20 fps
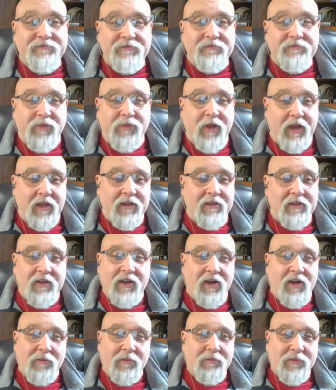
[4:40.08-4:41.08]
play
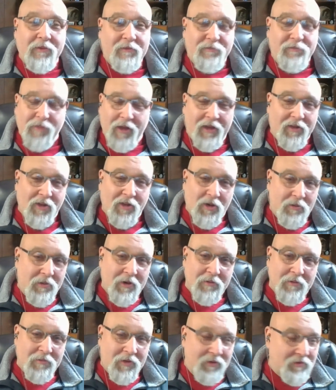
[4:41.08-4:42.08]
a little bit
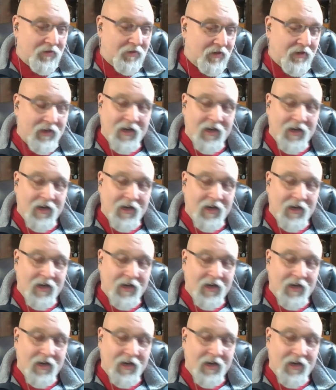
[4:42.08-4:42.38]
of music.